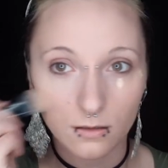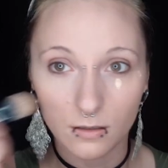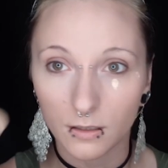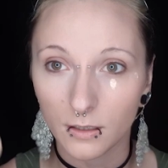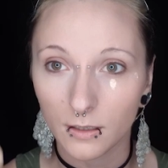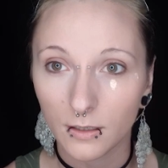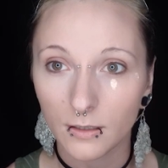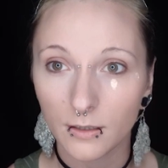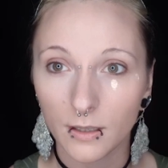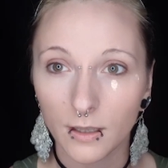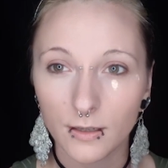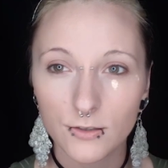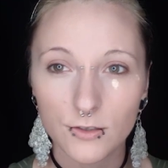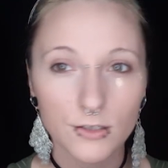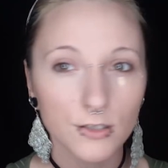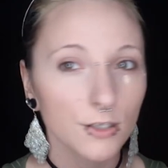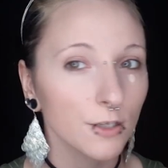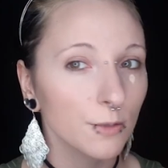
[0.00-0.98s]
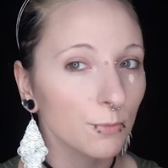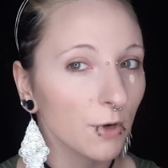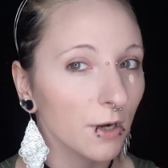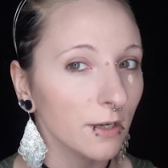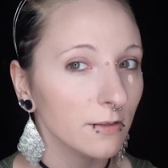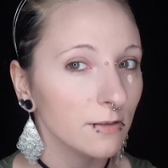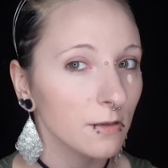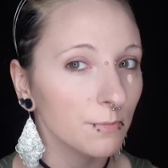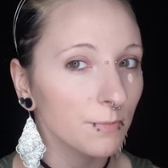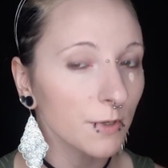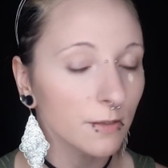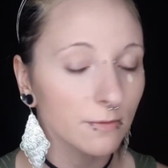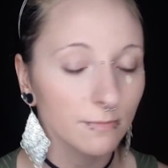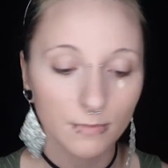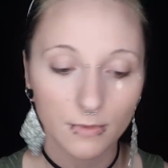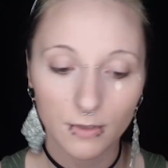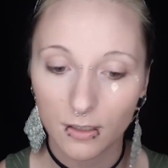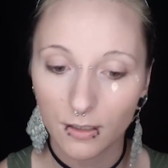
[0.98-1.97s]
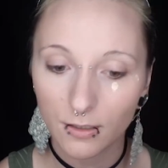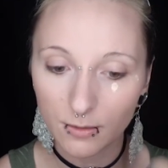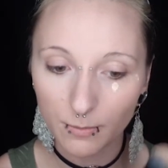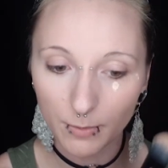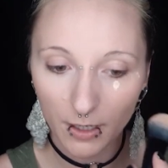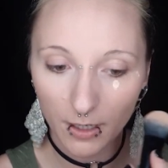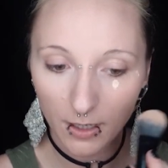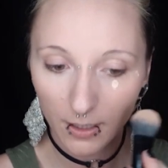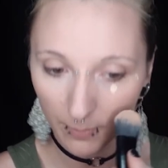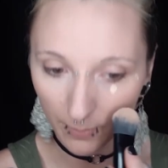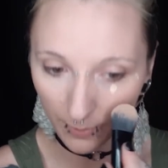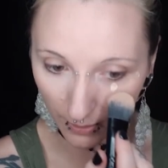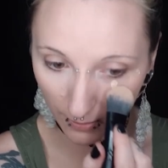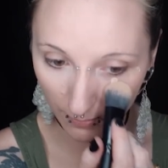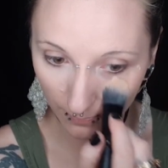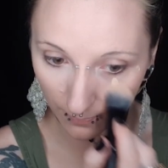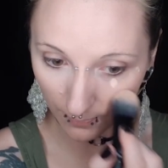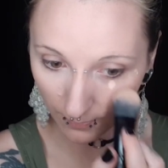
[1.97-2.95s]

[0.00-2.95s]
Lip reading: And that's just going to brighten up under my eye a bit.